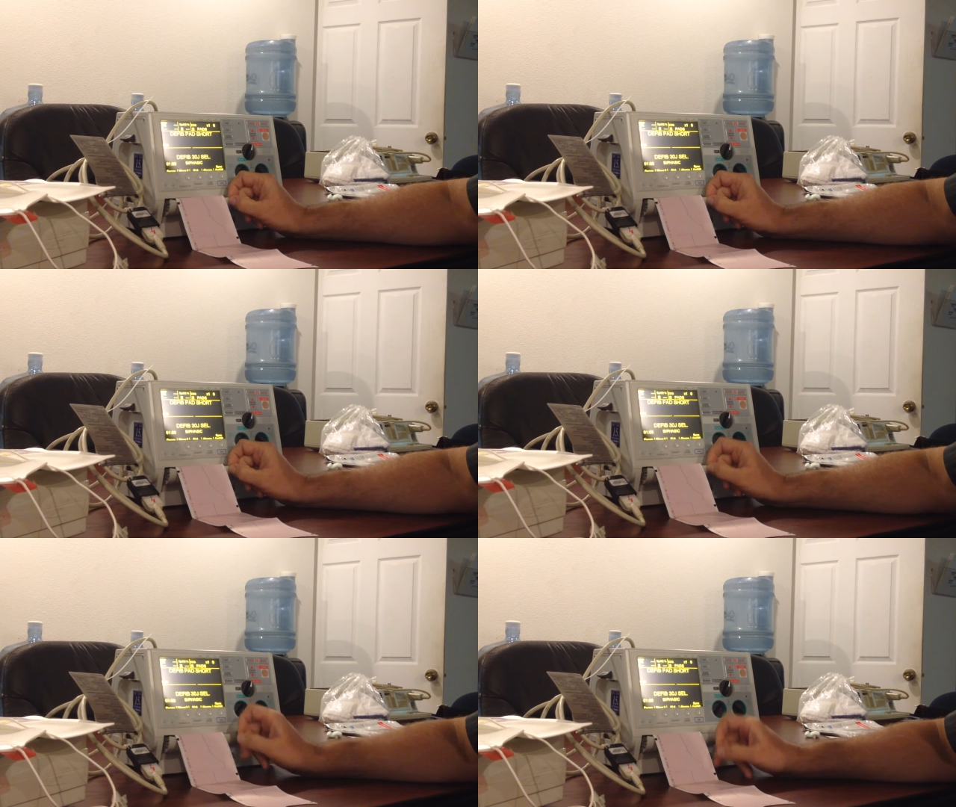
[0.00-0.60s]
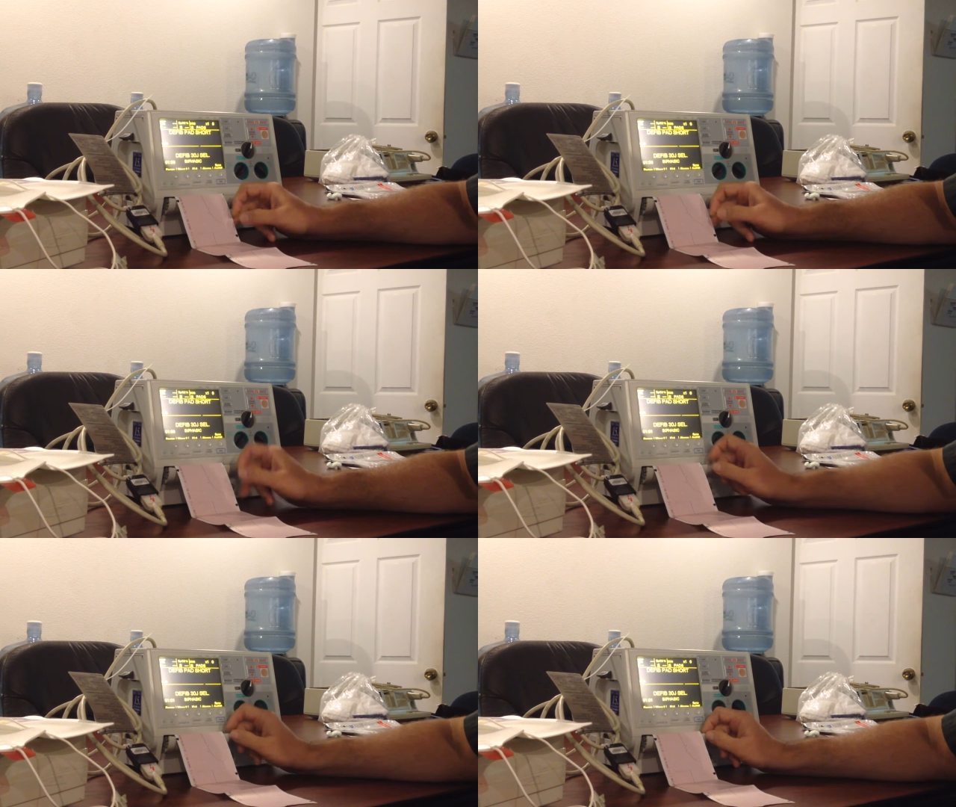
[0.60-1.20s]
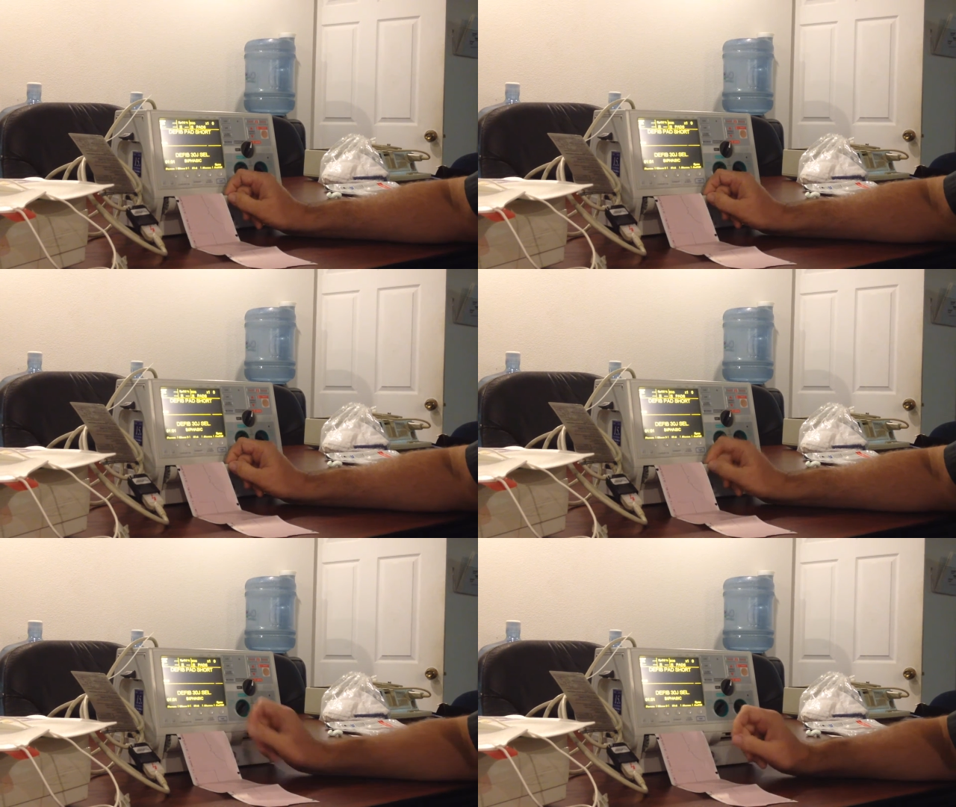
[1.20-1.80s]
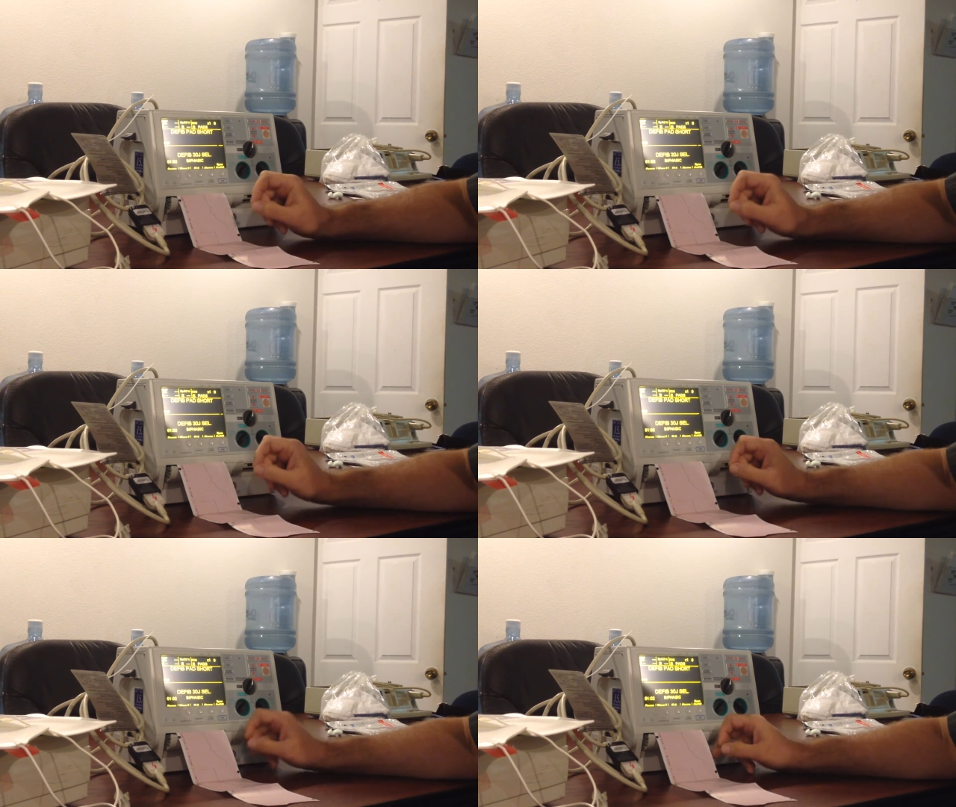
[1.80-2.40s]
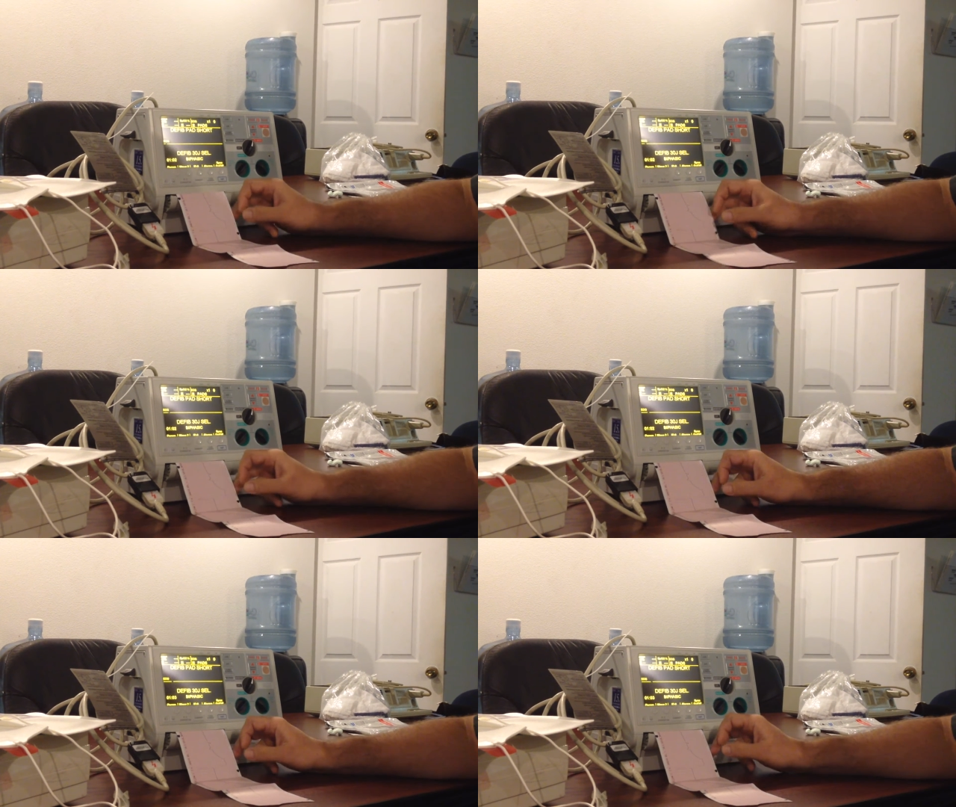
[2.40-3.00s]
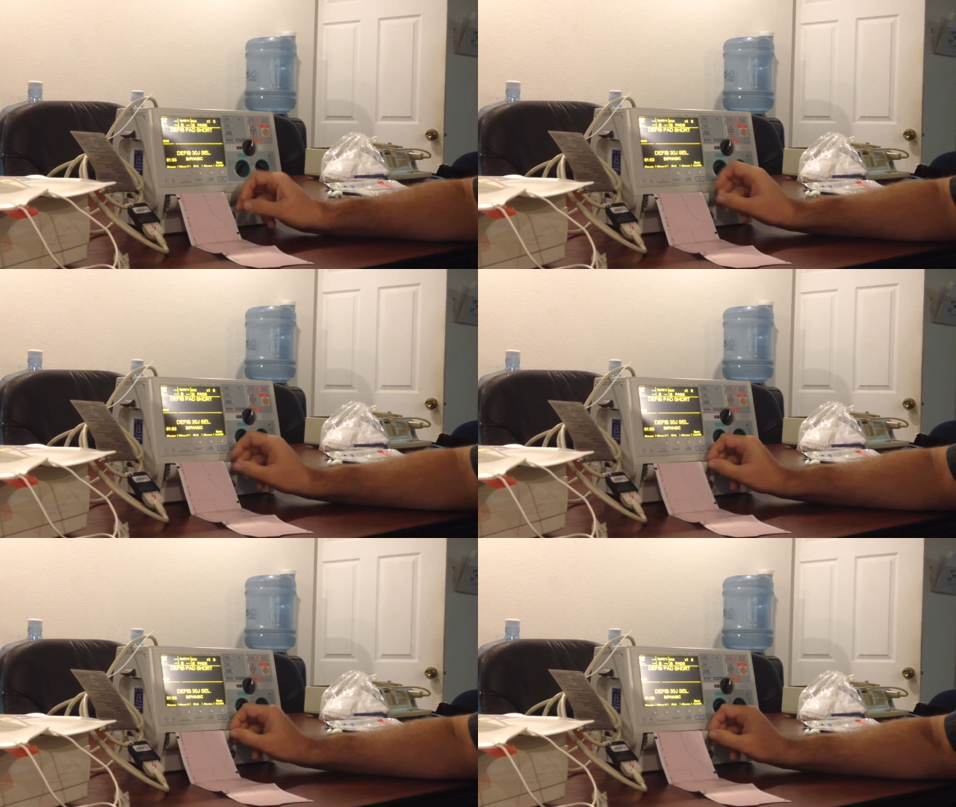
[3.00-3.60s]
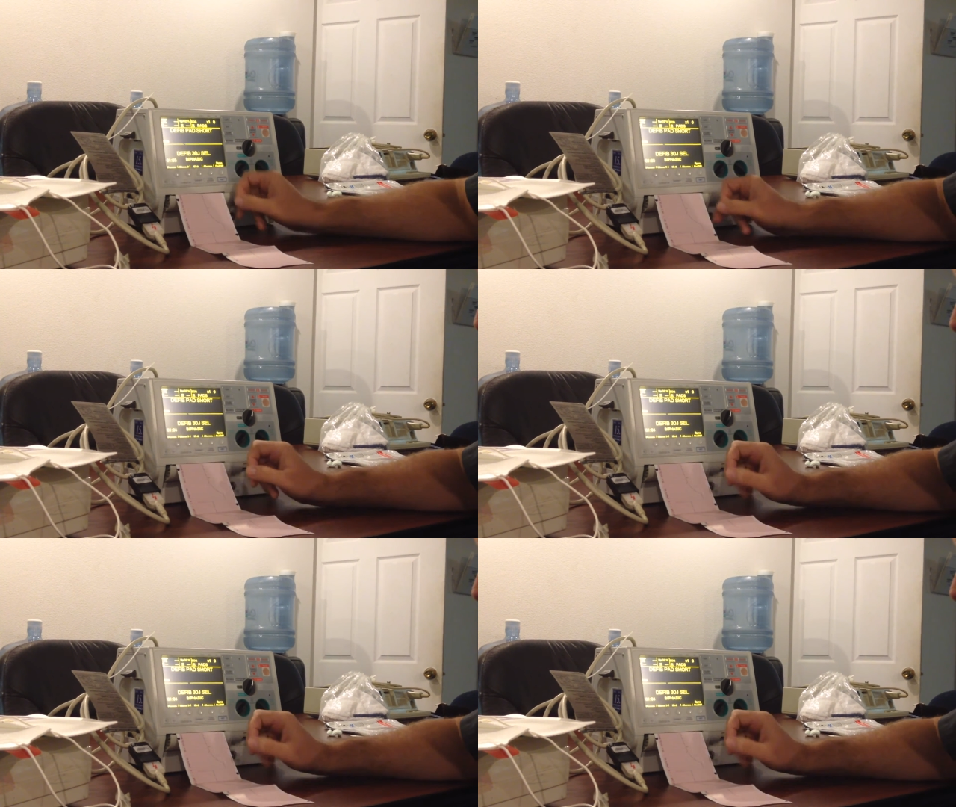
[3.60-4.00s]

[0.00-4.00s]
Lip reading: (no speaker visible)